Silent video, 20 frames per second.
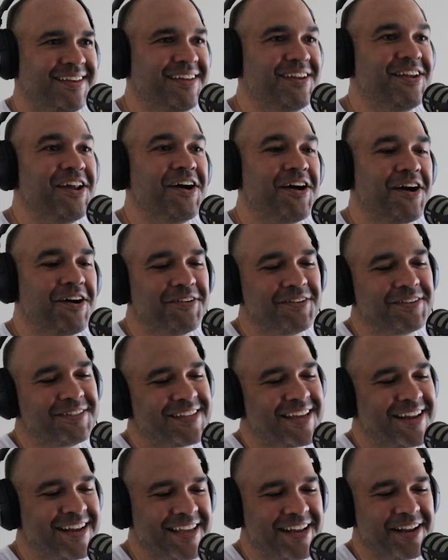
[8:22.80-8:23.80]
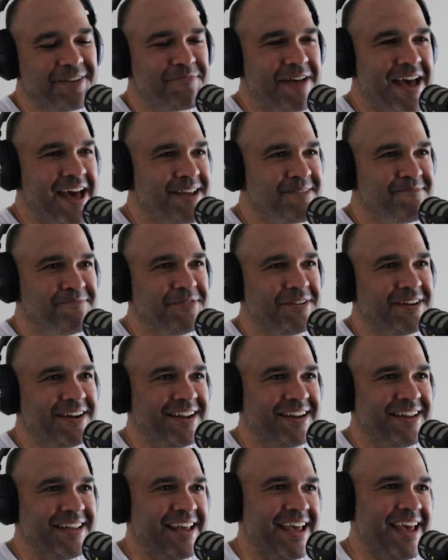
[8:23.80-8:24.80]
No, I was going to get a pad and put it
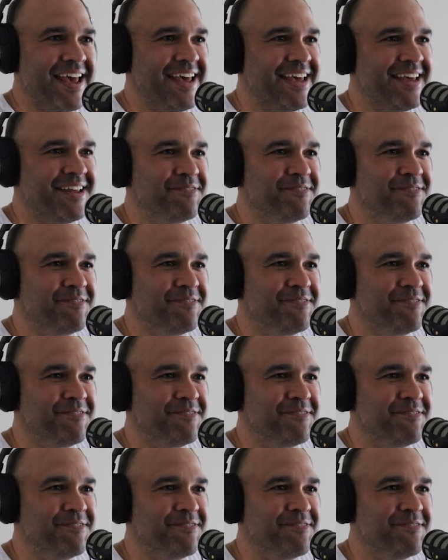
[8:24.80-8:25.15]
under your hand.